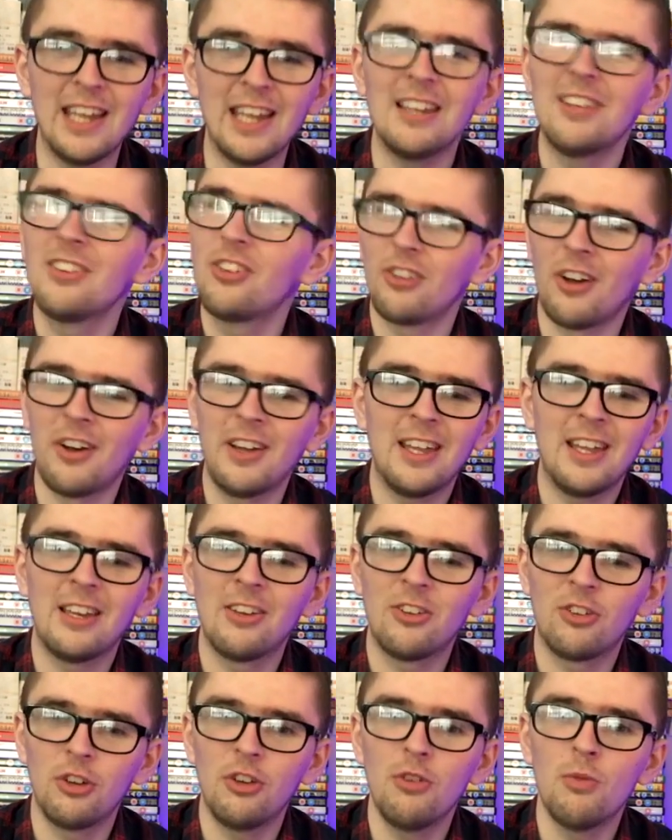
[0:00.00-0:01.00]
insight
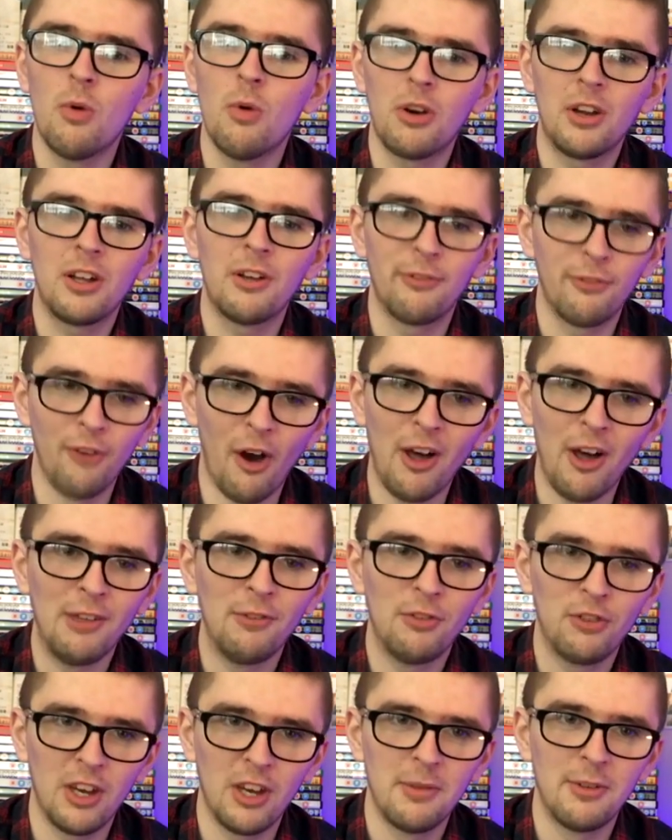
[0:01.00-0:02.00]
into one of the
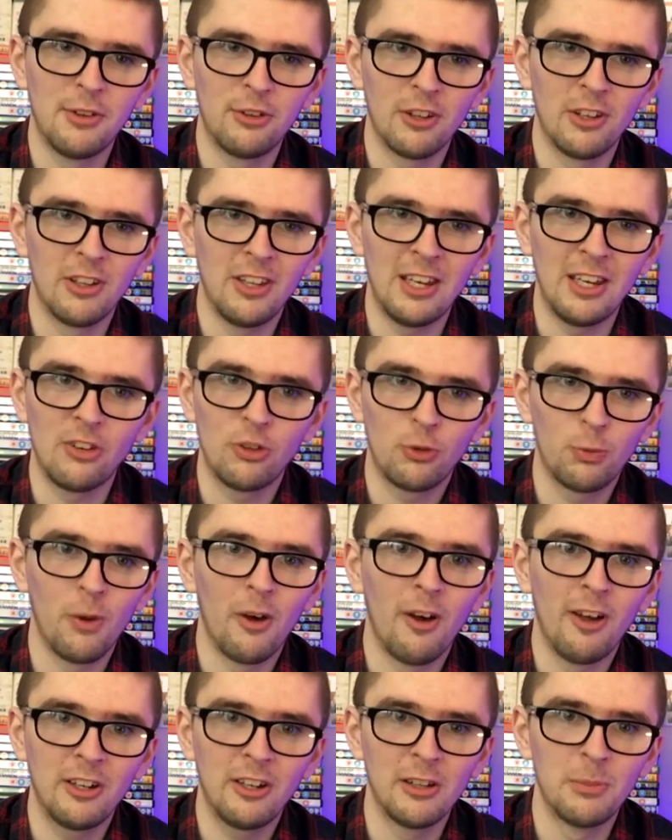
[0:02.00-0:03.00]
5 cinemas that
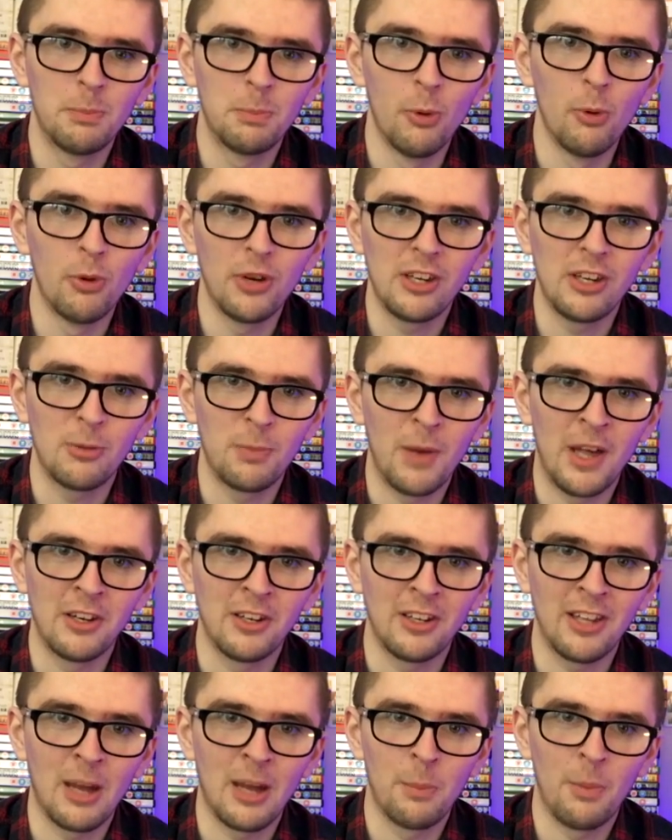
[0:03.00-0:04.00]
inspired the Born
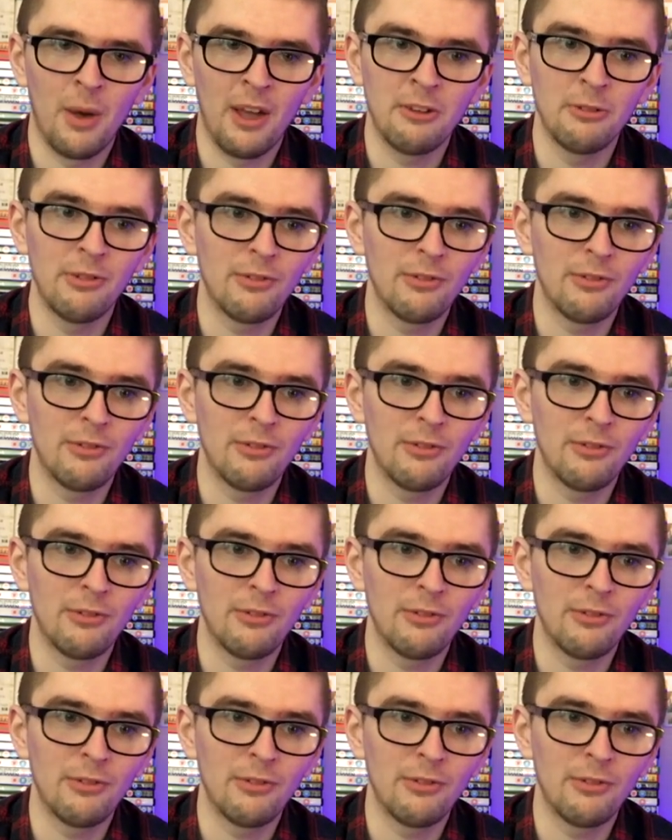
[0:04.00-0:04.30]
Independent campaign.